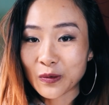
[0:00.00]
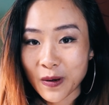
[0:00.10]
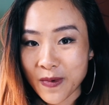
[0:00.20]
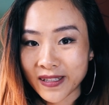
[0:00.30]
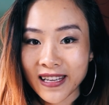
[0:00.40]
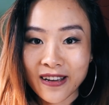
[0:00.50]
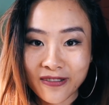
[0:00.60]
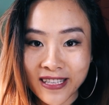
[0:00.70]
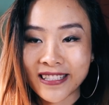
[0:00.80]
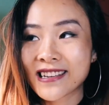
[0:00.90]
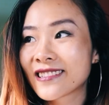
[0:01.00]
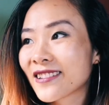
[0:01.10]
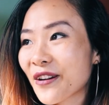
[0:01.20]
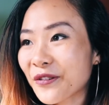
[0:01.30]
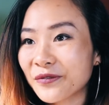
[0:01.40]
super messy and greasy,
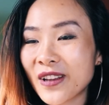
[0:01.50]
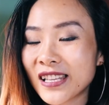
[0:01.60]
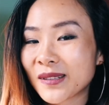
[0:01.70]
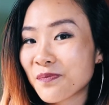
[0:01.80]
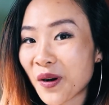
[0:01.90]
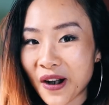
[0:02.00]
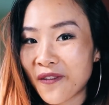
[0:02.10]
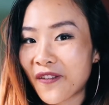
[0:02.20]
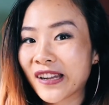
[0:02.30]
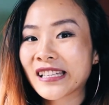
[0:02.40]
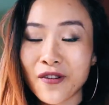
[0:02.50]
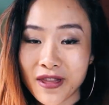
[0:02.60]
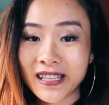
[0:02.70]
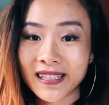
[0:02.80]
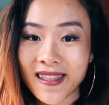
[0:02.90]
so it's perfect for
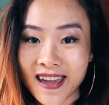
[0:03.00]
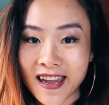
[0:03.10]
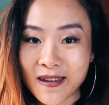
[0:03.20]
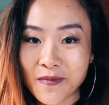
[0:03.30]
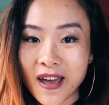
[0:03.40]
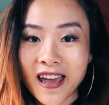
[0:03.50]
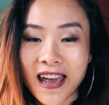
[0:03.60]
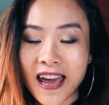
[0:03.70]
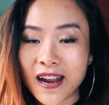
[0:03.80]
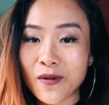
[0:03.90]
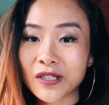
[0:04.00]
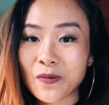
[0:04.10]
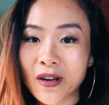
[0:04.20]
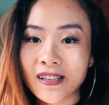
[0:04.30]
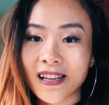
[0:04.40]
this theme, and I want to
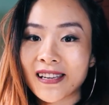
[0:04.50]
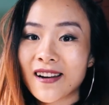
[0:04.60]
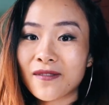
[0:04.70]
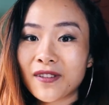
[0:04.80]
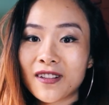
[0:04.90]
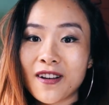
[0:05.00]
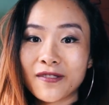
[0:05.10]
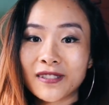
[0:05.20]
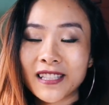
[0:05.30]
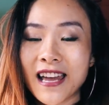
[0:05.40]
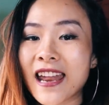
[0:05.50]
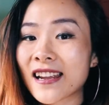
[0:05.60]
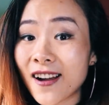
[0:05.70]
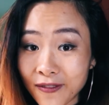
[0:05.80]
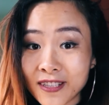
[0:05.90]
wear like comfy clothes.
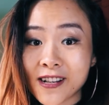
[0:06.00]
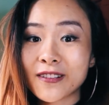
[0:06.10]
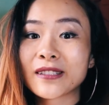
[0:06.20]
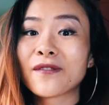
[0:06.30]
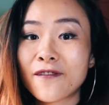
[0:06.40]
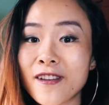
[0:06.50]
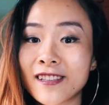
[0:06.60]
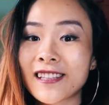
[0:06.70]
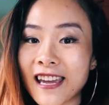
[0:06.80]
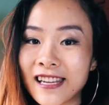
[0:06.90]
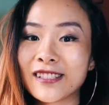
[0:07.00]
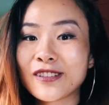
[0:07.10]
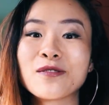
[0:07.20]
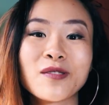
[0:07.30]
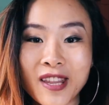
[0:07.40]
Comfy clothes fits
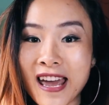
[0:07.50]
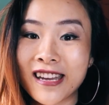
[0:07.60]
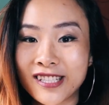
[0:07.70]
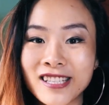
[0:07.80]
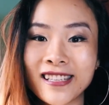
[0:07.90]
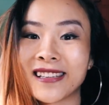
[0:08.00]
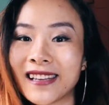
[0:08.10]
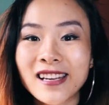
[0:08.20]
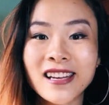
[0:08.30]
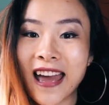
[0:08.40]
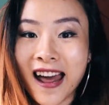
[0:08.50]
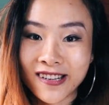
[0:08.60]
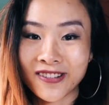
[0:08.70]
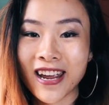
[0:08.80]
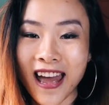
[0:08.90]
into the edgy category.
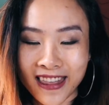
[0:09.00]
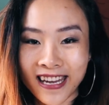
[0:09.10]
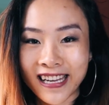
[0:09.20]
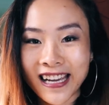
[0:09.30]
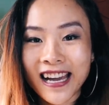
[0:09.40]
category, I think.